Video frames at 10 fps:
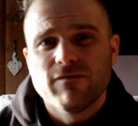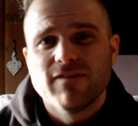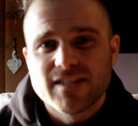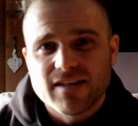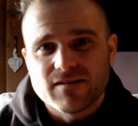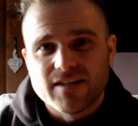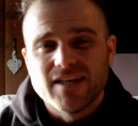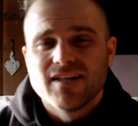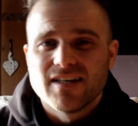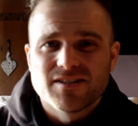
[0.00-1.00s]
physically,
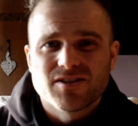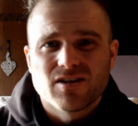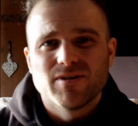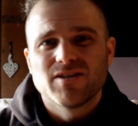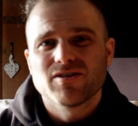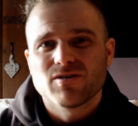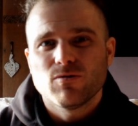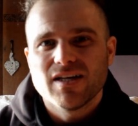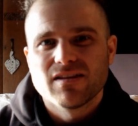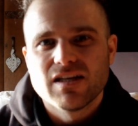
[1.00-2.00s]
and so he doesn't
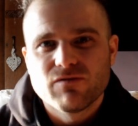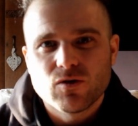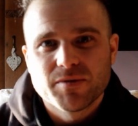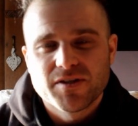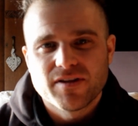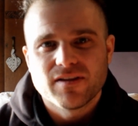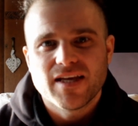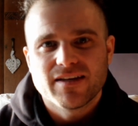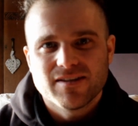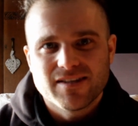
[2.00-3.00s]
quite live up to the
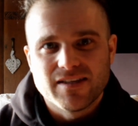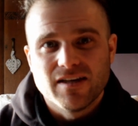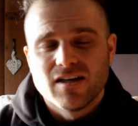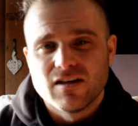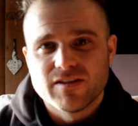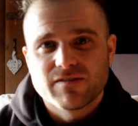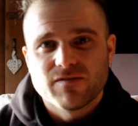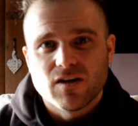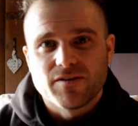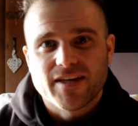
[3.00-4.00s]
legacy of his
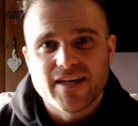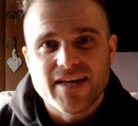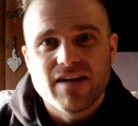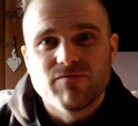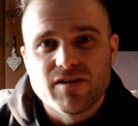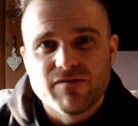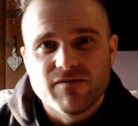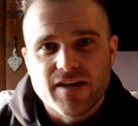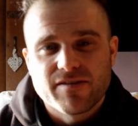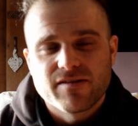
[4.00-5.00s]
father, King Henry
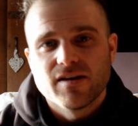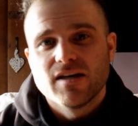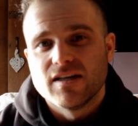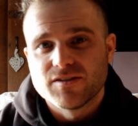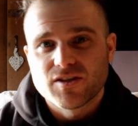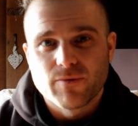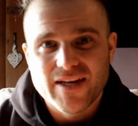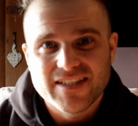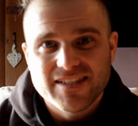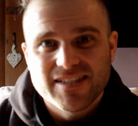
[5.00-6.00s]
V. And so
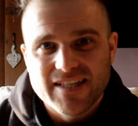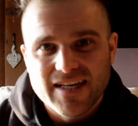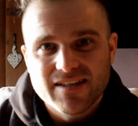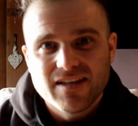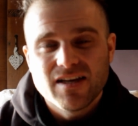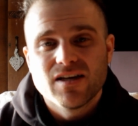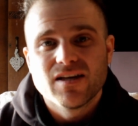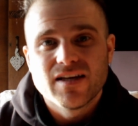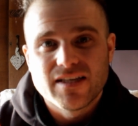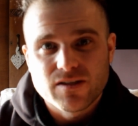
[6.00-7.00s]
in his stead,
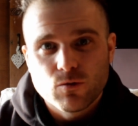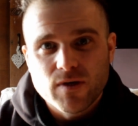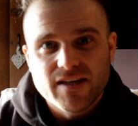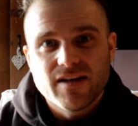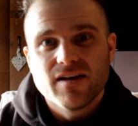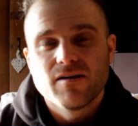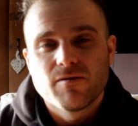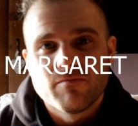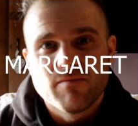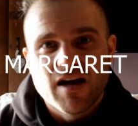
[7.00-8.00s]
his Queen,
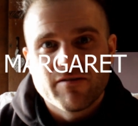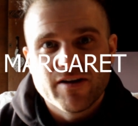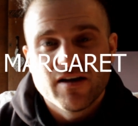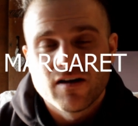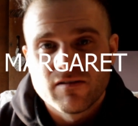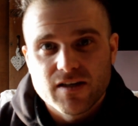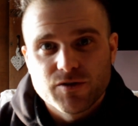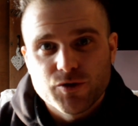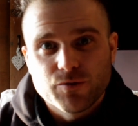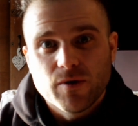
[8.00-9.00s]
Mary of
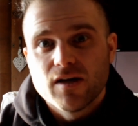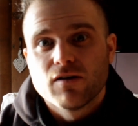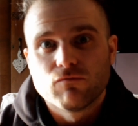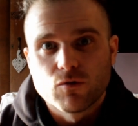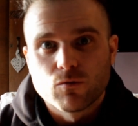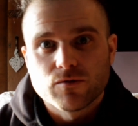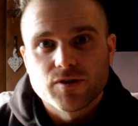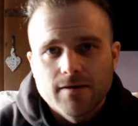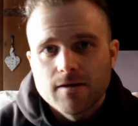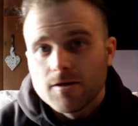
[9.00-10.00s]
Anjou,
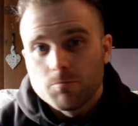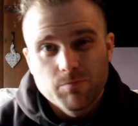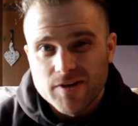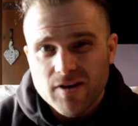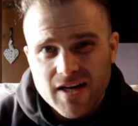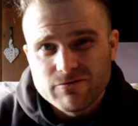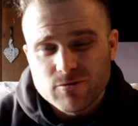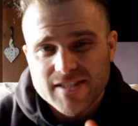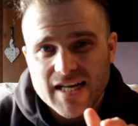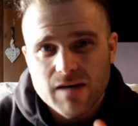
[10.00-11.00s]
rules. But not
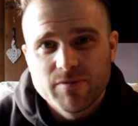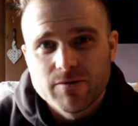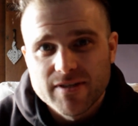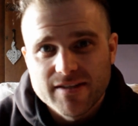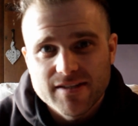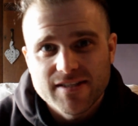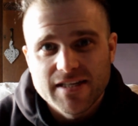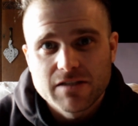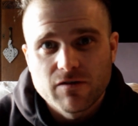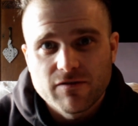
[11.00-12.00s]
everyone's happy with this
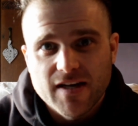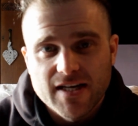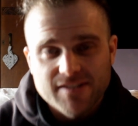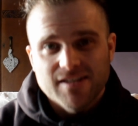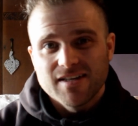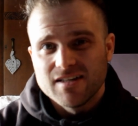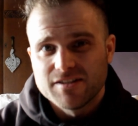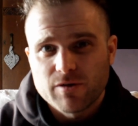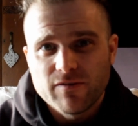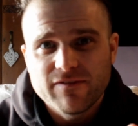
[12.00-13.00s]
state of affairs, and
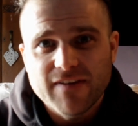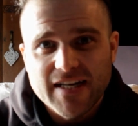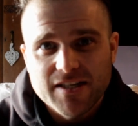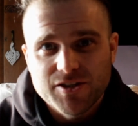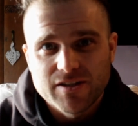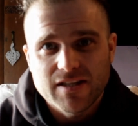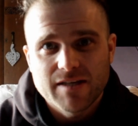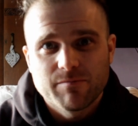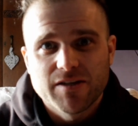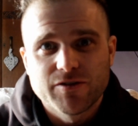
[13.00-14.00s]
so a faction
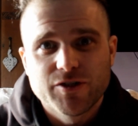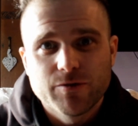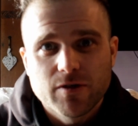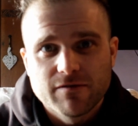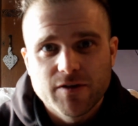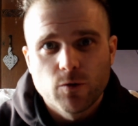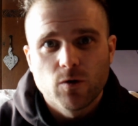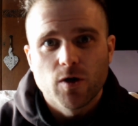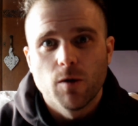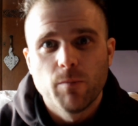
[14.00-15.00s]
led by the Duke of
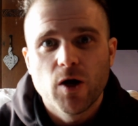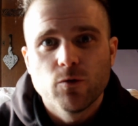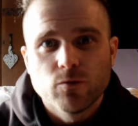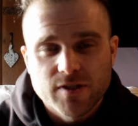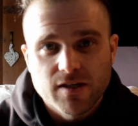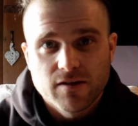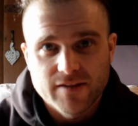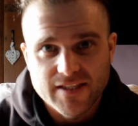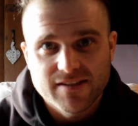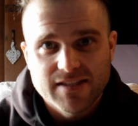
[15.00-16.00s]
York oppose
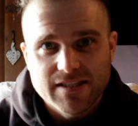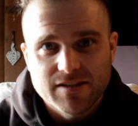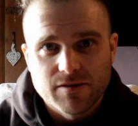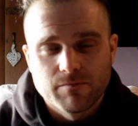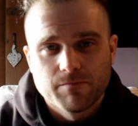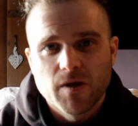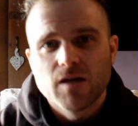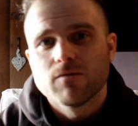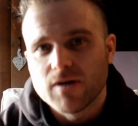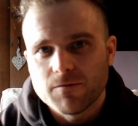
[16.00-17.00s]
this system.
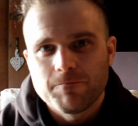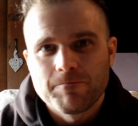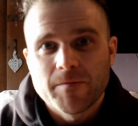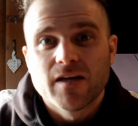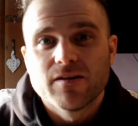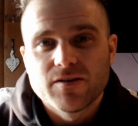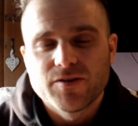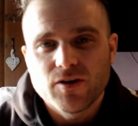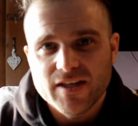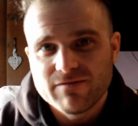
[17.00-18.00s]
Well,
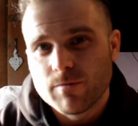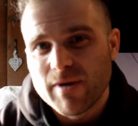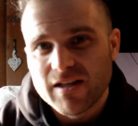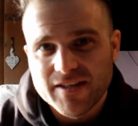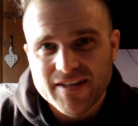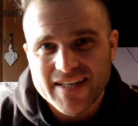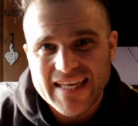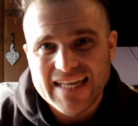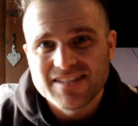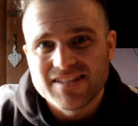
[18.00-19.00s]
not in rebellion
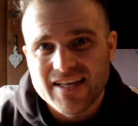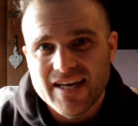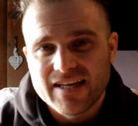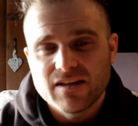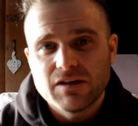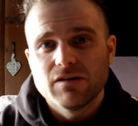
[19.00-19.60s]
against the king,